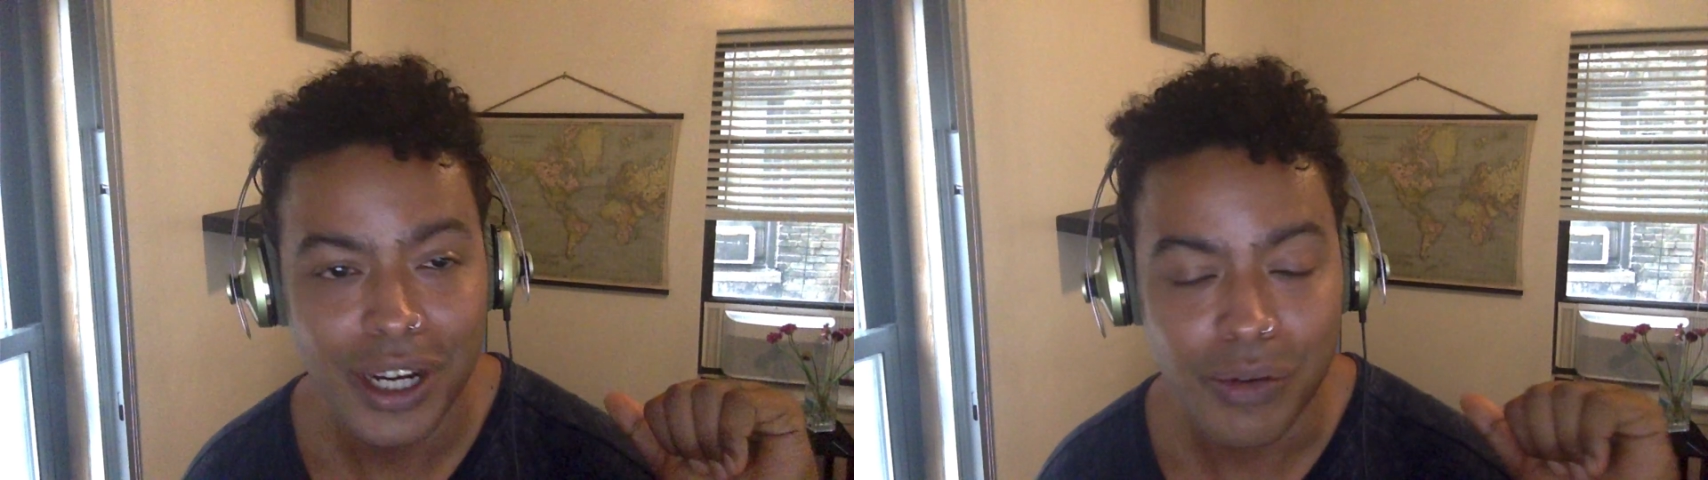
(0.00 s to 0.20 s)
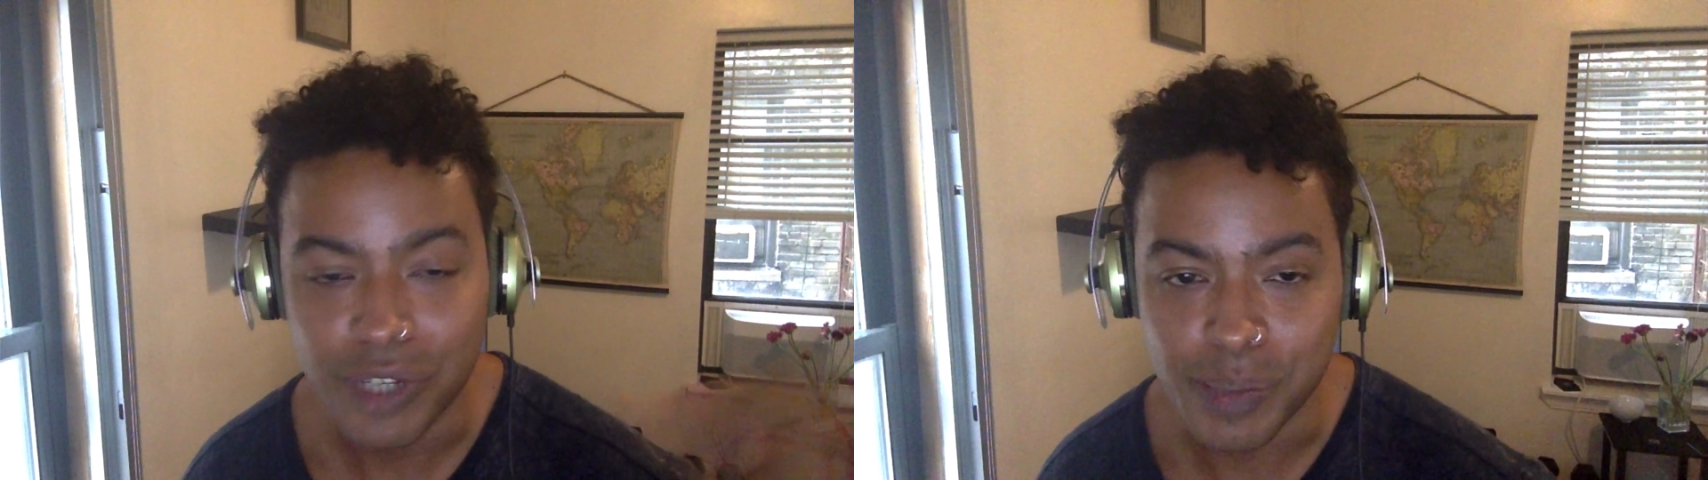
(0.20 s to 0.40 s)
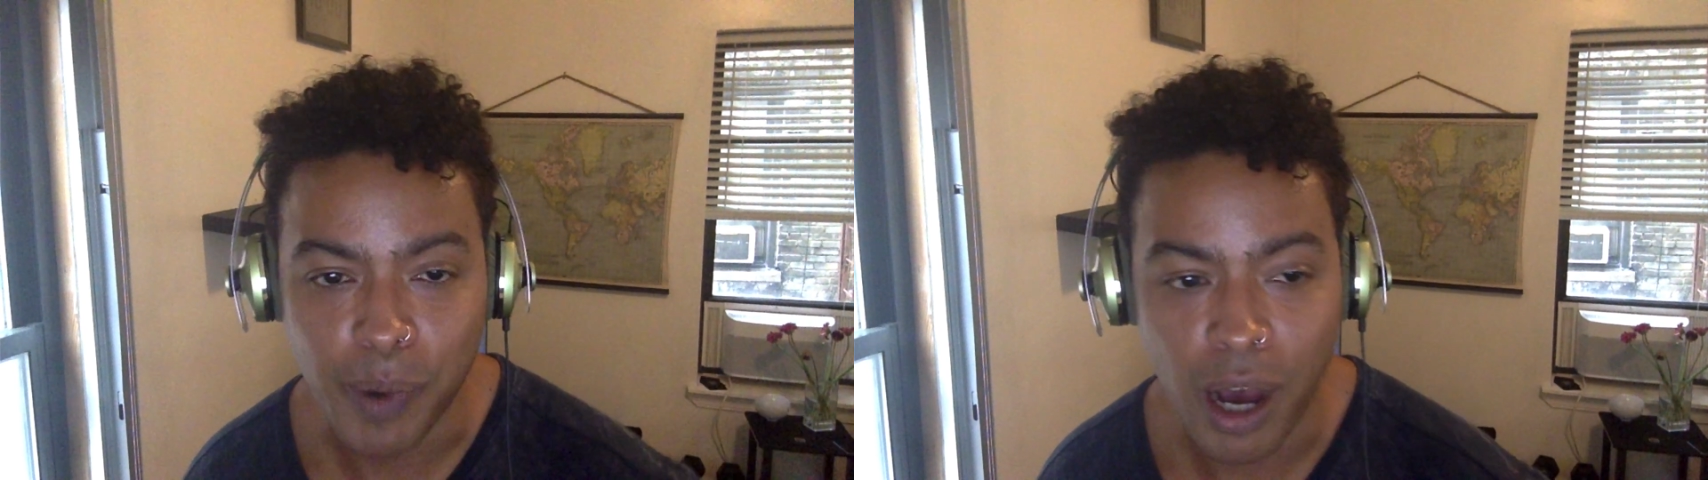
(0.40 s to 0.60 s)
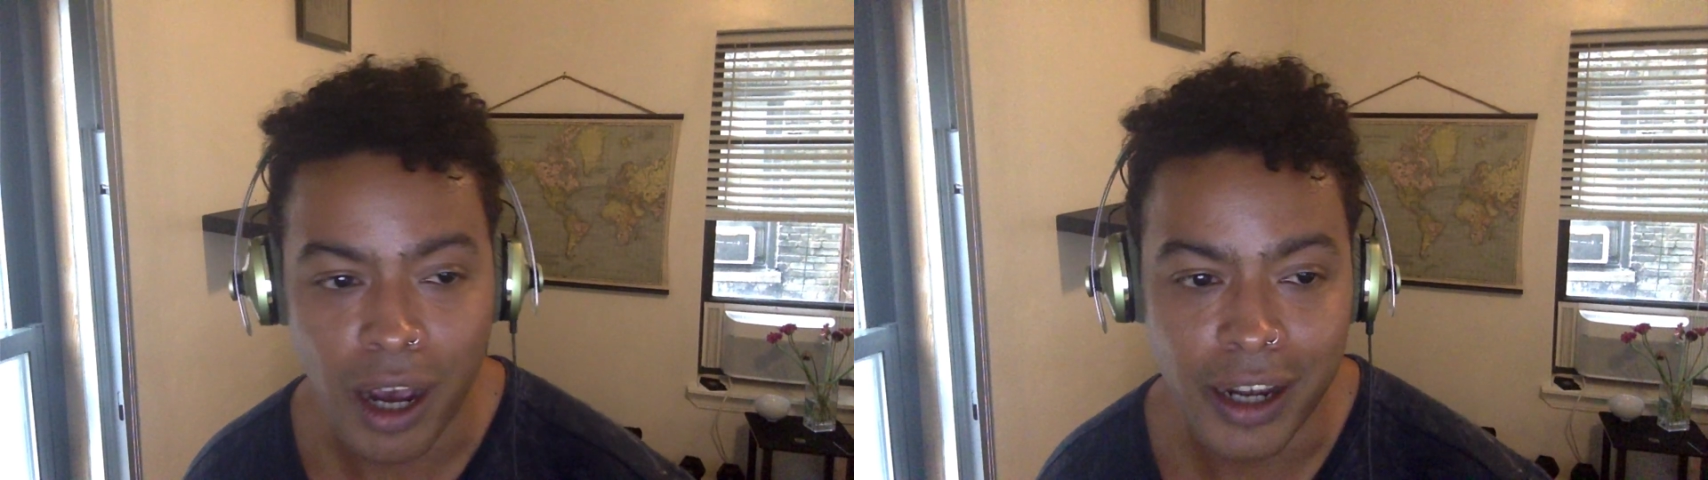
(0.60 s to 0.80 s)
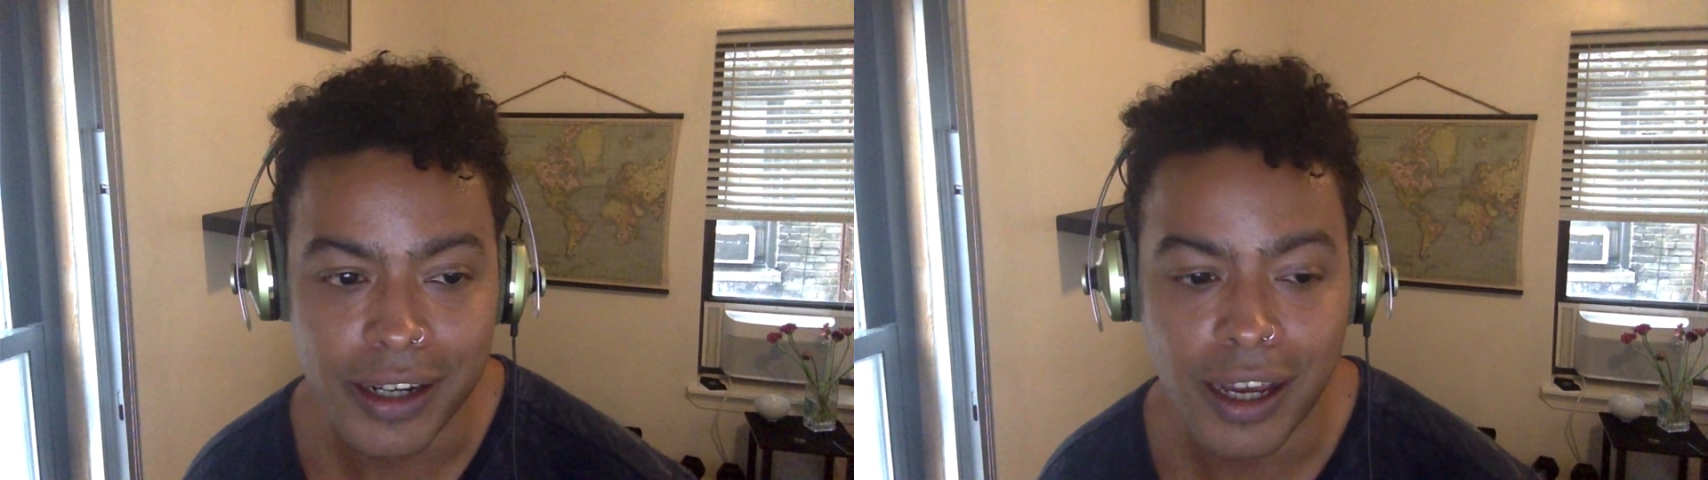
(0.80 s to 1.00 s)

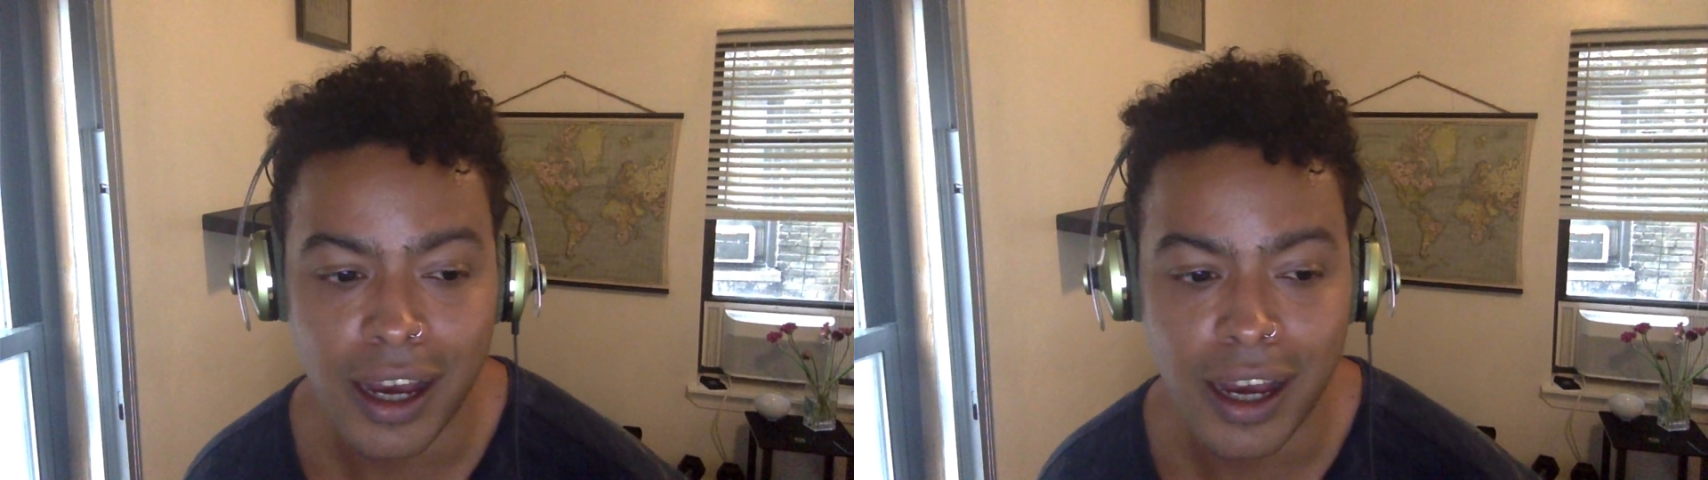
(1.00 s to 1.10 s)
respond.